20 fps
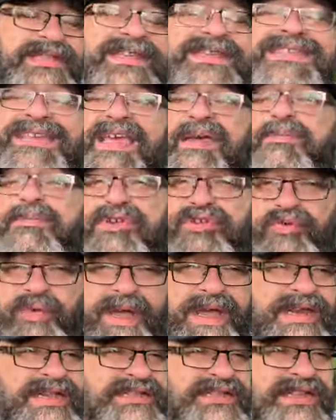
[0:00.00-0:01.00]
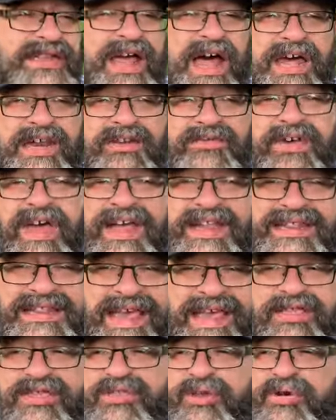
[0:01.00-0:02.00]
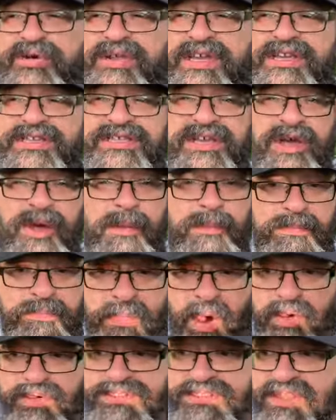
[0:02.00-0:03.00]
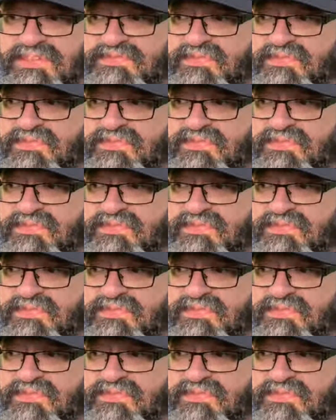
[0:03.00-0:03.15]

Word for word: It's in between. It's a lot of late 30s, mostly